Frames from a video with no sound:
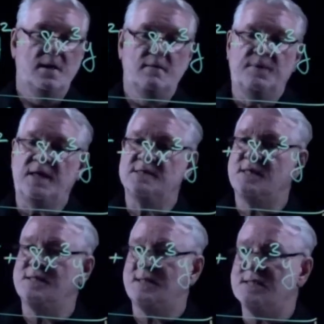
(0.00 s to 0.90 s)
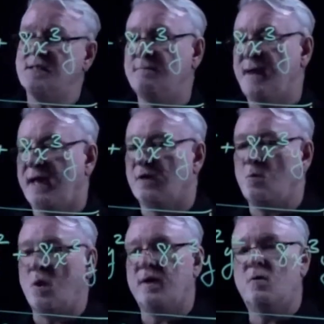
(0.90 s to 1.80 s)
Because it doesn't matter
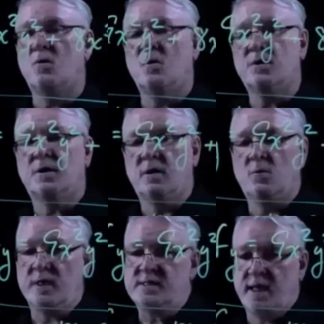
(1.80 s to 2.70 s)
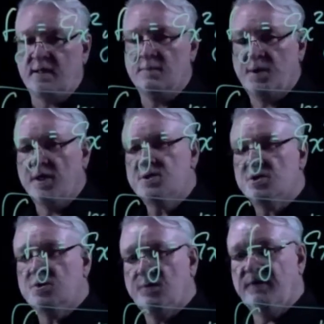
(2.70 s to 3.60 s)
what order we take the partial
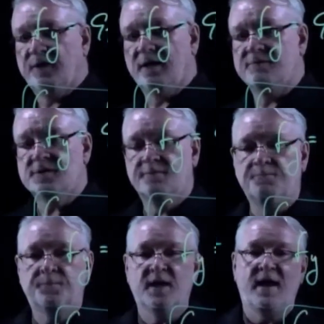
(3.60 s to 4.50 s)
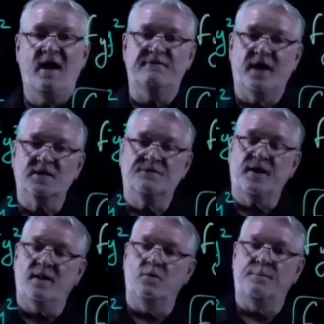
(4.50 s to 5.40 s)
derivatives. fx
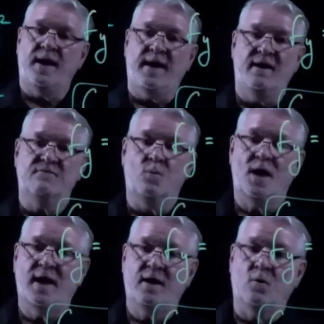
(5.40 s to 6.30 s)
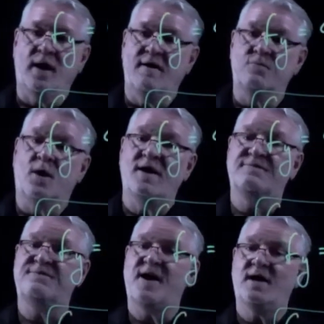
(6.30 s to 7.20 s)
followed by fy or fy
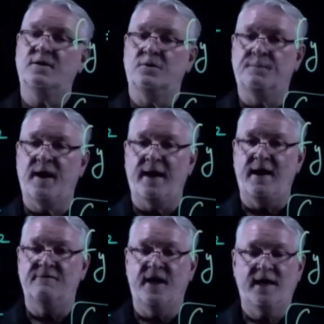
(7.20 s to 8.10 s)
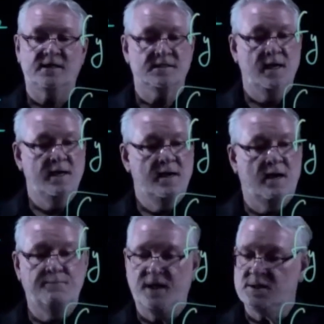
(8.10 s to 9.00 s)
followed by fx,
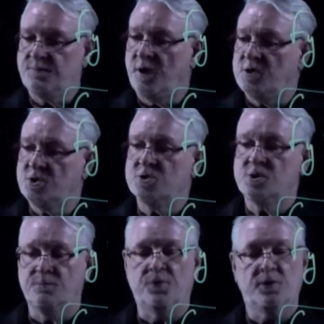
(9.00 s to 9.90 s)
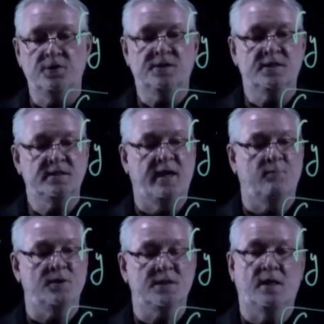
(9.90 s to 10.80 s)
a mixed partial should produce the
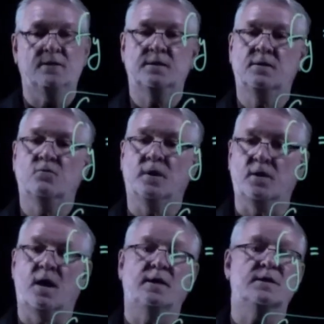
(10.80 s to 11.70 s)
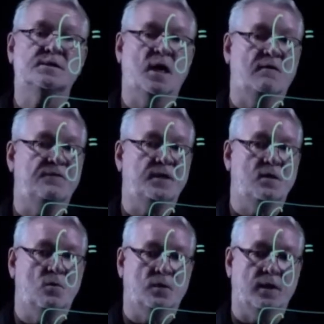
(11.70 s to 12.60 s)
same result regardless of the
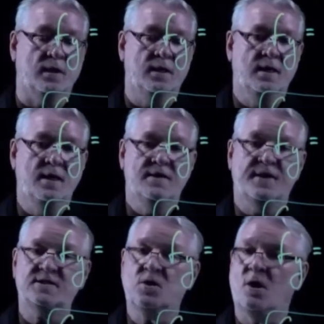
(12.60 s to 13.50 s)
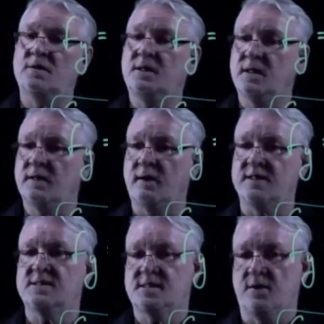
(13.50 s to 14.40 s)
order. That's called
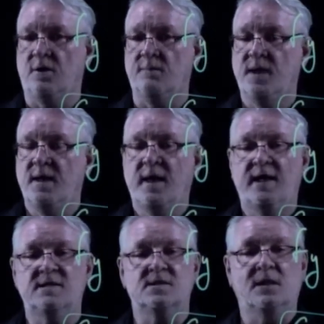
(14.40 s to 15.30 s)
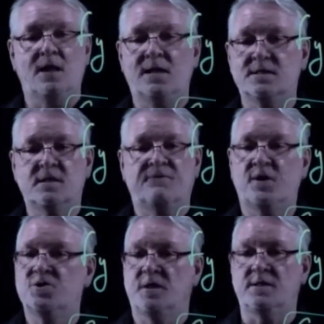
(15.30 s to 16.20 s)
Clairaut's theorem, and as long as the function is